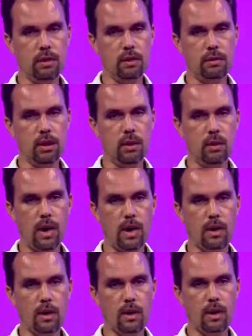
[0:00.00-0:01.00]

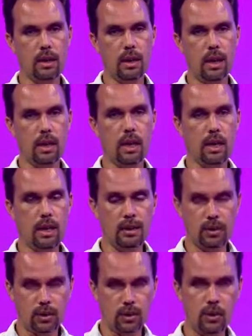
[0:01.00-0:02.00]
Hawaiian, and I
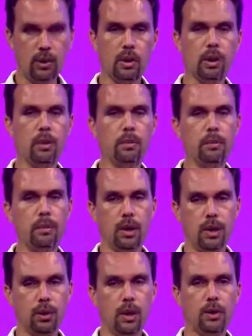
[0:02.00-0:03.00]
do
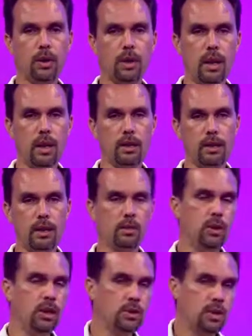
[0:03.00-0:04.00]
agree with that.
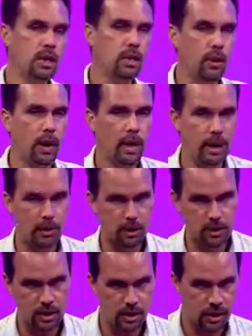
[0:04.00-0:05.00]
And when you said Hawaiian, I
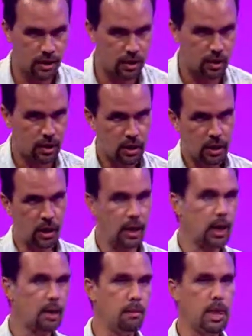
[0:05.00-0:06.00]
was thinking
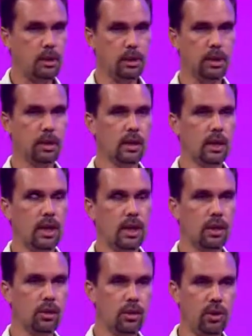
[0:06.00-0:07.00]
Kanaka Maoli,
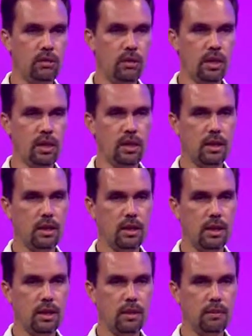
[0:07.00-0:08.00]
Kanaka Oiwi.
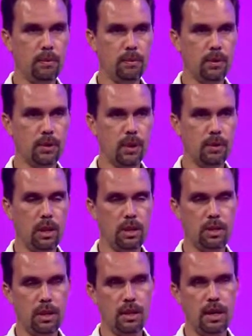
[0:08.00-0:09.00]
So I
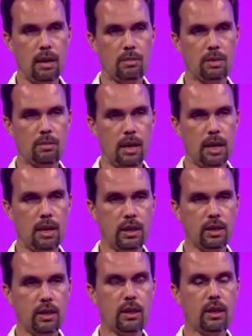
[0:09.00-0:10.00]
might say that I'm
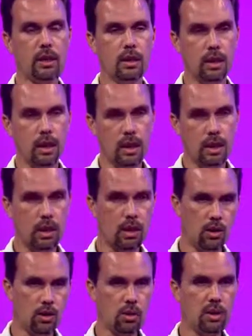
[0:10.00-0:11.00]
defining
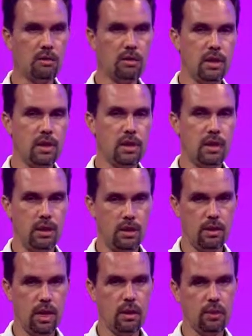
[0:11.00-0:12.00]
Kanaka Oiwi
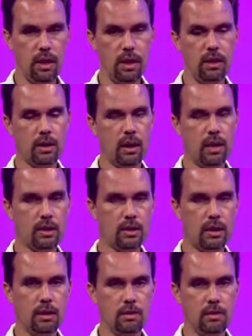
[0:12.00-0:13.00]
that way
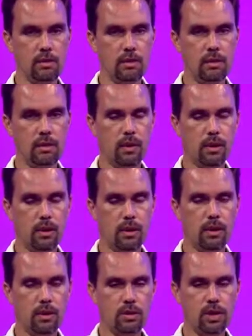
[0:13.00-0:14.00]
as
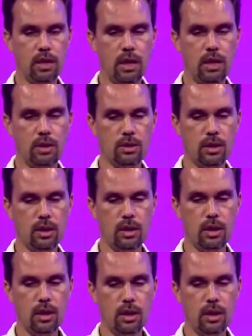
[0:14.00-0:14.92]
genealogy.